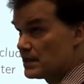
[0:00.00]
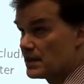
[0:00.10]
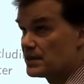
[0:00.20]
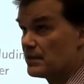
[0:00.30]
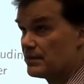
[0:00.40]
base
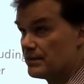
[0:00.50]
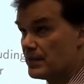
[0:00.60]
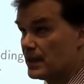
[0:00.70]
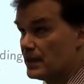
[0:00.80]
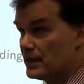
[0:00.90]
station
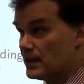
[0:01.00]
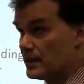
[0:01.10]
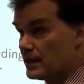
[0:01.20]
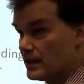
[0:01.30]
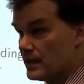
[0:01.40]
B
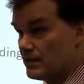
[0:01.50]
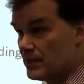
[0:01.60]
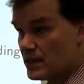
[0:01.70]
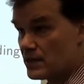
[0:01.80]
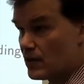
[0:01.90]

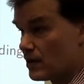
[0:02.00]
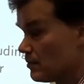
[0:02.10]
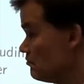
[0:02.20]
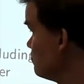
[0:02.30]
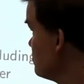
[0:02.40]
based
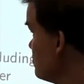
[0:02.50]
on